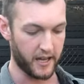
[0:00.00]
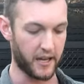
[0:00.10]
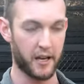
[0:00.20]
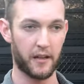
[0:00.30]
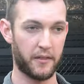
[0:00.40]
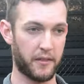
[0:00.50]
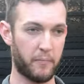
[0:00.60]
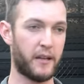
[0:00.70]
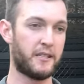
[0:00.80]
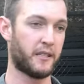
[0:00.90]
Now, the
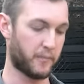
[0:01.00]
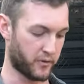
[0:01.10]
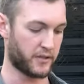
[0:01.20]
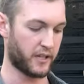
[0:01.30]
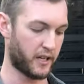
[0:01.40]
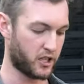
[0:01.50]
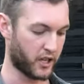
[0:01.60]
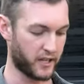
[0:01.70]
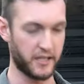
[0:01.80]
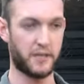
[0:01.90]
basic
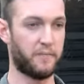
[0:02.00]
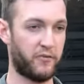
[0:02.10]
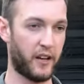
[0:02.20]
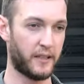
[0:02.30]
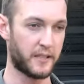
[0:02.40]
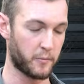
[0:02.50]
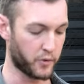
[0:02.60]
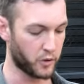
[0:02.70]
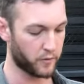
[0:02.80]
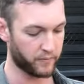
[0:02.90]
procedure is fairly
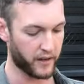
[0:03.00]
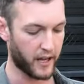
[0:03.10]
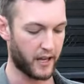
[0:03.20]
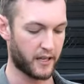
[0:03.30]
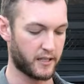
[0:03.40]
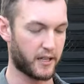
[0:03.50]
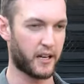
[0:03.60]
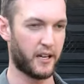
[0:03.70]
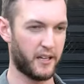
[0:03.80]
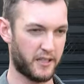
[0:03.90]
simple, and
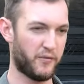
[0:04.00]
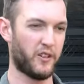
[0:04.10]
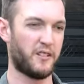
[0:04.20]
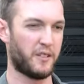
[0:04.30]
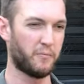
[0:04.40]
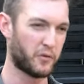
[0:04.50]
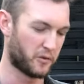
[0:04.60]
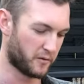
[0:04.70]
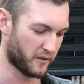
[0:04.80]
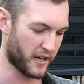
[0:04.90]
it's a very
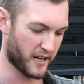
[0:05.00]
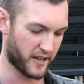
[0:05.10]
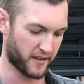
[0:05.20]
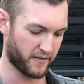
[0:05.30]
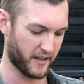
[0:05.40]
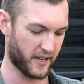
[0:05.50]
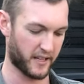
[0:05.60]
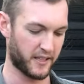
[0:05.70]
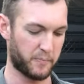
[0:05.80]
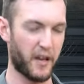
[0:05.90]
simple,
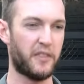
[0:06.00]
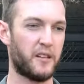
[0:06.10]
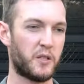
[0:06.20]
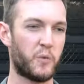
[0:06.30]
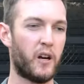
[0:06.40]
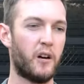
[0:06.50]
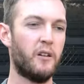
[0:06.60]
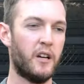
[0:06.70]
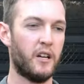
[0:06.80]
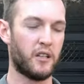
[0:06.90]
method as well.
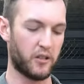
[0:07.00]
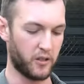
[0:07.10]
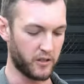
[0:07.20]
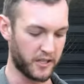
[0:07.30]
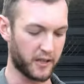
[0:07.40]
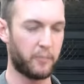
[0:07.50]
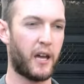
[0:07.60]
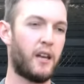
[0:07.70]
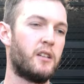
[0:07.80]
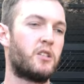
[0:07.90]
You're using the
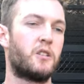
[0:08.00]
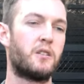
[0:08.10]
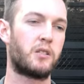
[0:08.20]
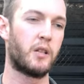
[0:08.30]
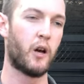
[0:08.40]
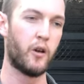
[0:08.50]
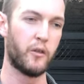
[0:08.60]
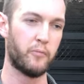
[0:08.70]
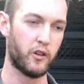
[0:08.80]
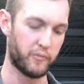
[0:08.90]
bandage to slow
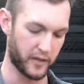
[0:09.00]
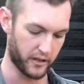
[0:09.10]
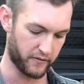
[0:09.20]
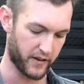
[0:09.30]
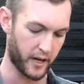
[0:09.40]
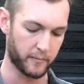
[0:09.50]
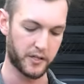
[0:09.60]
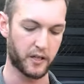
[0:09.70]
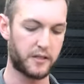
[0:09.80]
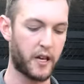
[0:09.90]
the movement of venom.
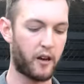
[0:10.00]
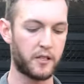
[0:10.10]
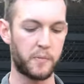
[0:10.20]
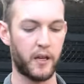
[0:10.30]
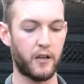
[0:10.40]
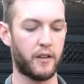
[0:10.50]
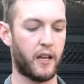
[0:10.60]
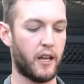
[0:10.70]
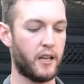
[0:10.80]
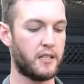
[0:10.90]
So say I was bitten on the
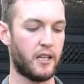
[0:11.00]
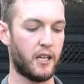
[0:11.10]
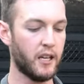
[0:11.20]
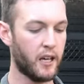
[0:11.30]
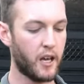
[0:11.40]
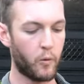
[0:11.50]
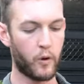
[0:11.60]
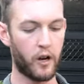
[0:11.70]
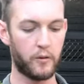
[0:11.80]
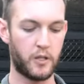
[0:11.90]
hand here,
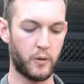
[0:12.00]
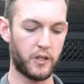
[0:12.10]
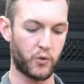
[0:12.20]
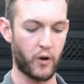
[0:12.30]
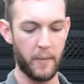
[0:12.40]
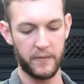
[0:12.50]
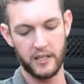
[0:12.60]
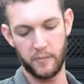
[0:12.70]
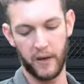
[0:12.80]
what I would do is wrap this